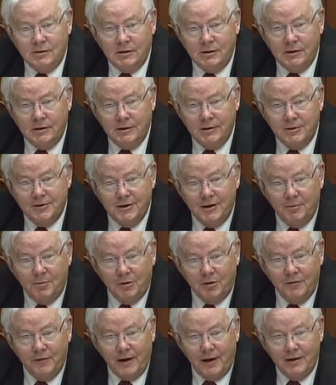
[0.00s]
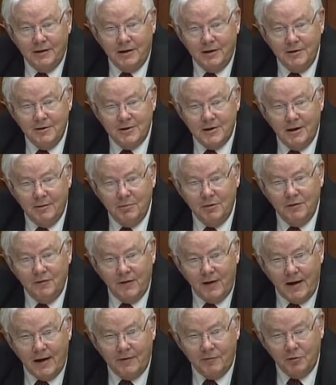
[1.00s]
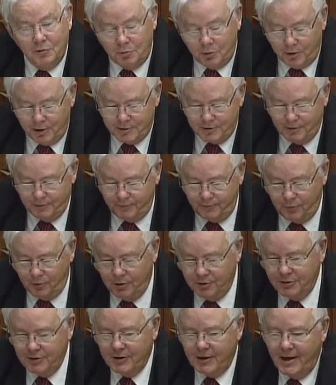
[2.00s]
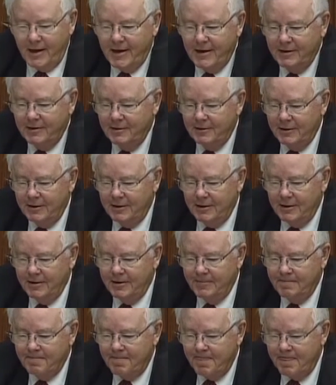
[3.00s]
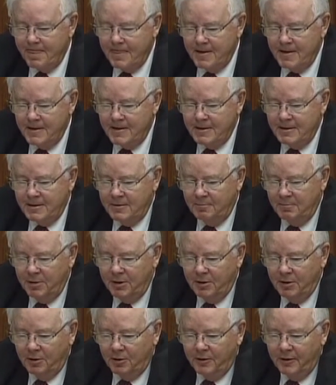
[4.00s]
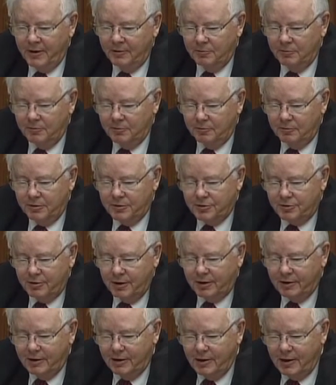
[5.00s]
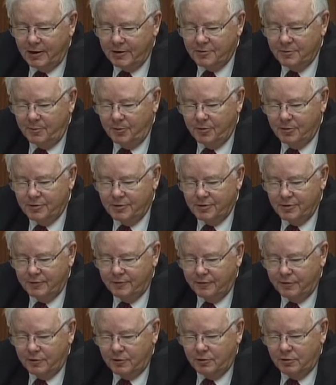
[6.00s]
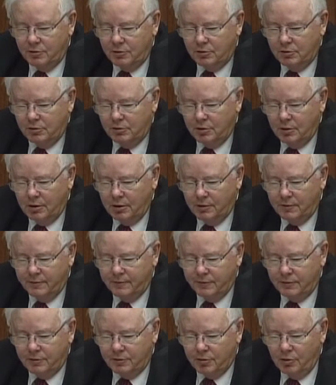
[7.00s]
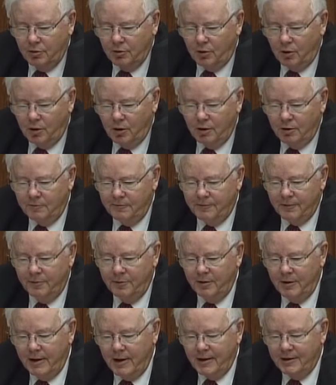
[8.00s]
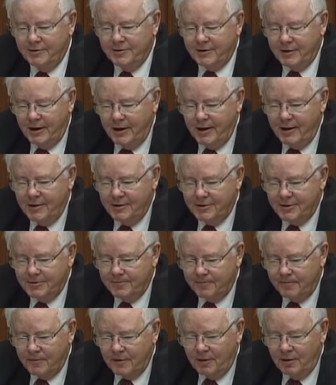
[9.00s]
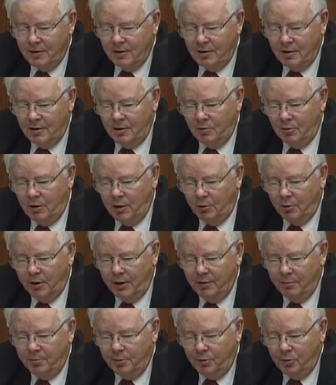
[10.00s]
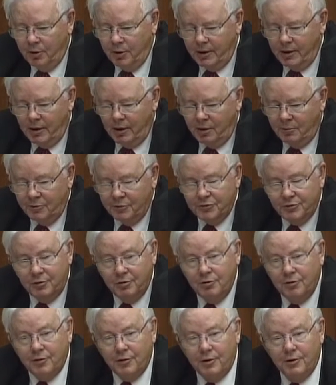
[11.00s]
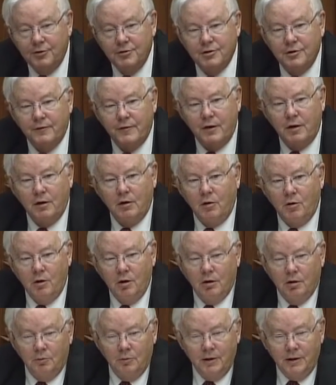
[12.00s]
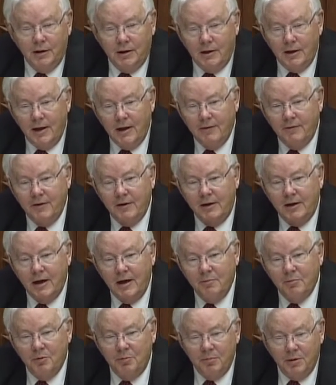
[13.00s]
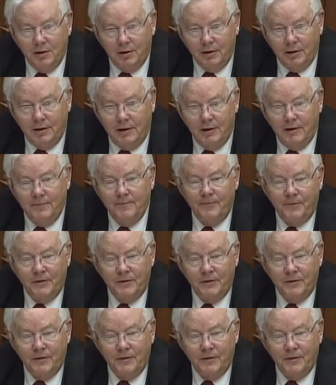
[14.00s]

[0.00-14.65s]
In December of 1975, when President Ford signed the bill that restricted exports of crude oil from the United States, we were importing almost two-thirds of our oil. We didn't have the capability